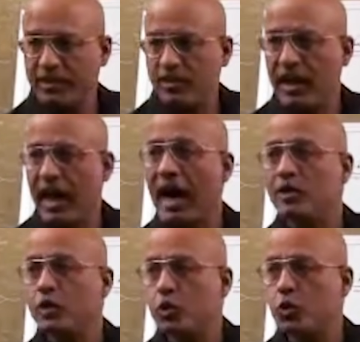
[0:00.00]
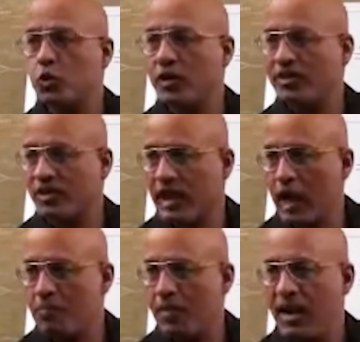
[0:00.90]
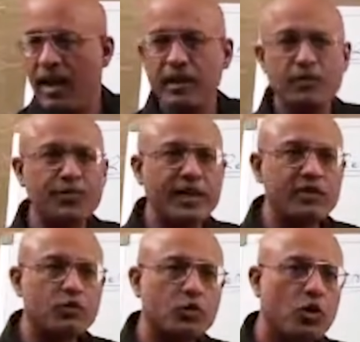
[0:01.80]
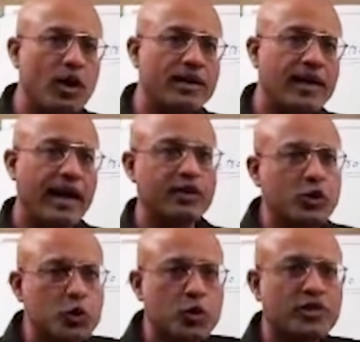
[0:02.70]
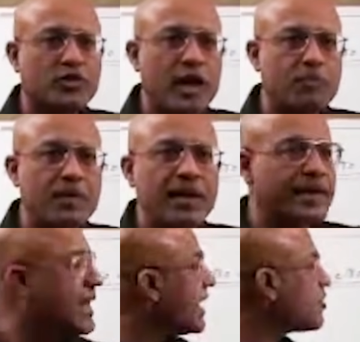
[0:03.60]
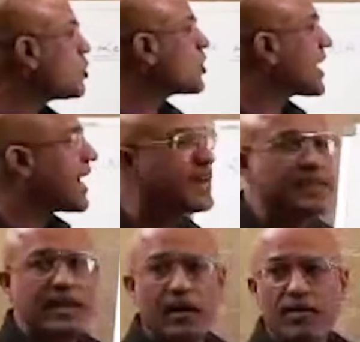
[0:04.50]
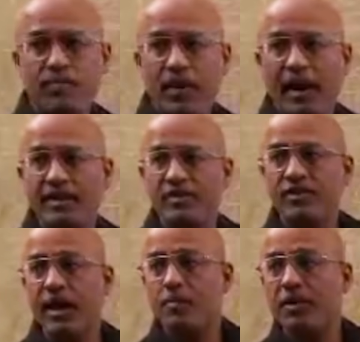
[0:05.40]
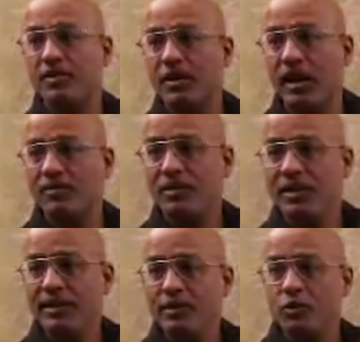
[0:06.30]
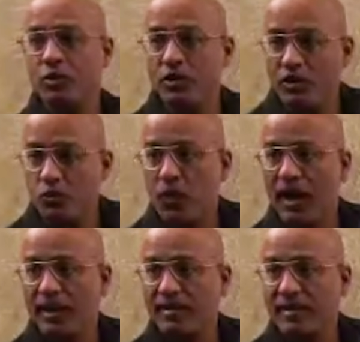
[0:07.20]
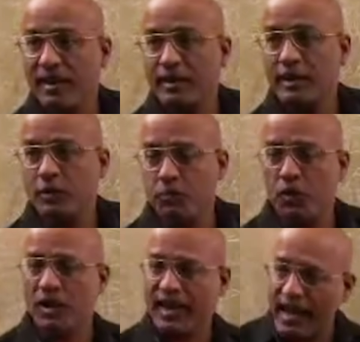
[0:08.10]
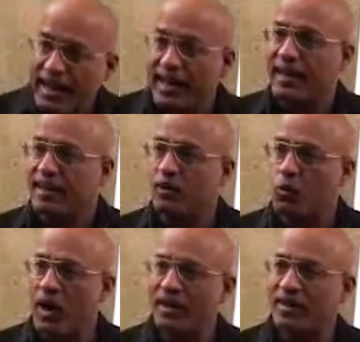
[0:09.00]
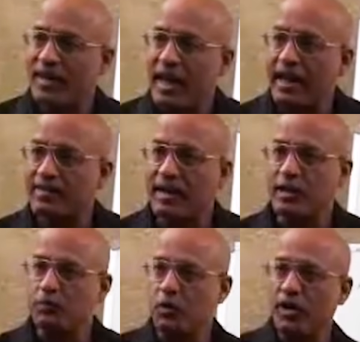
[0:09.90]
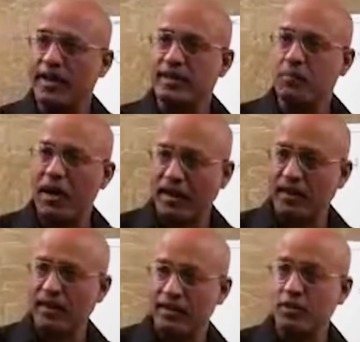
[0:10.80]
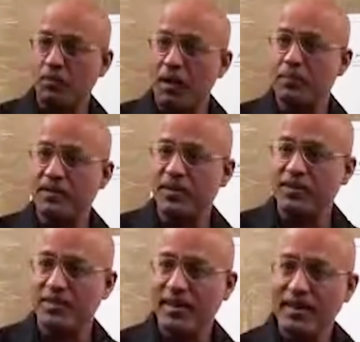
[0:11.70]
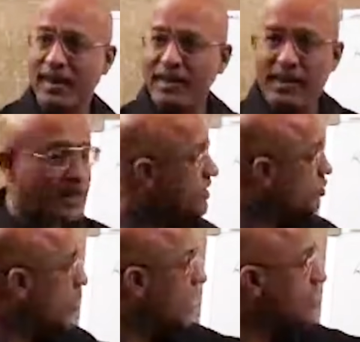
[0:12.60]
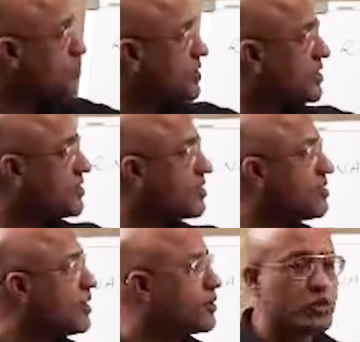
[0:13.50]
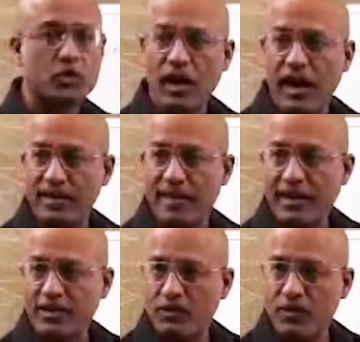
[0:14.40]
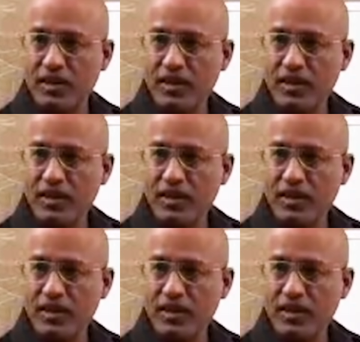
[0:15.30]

it is an unusual step, and if it has to go under unusual step, it has to carry the enzyme itself. So this virus keep on carrying what? As I keep on carrying the marker, it is my business, right? Its virus business is to start the action with